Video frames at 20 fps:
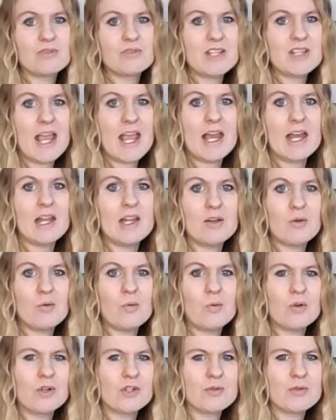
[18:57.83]
10
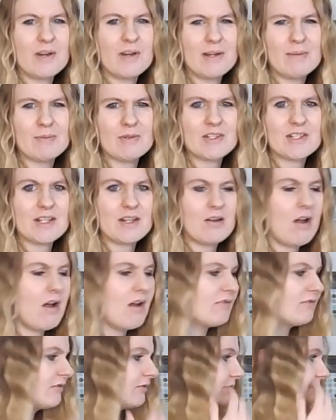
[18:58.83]
or 20%
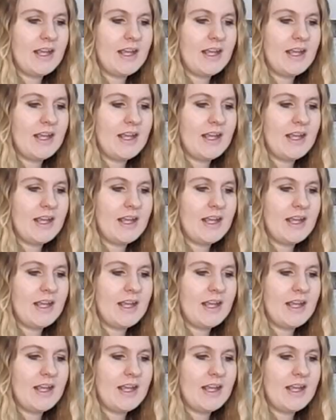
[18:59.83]
off.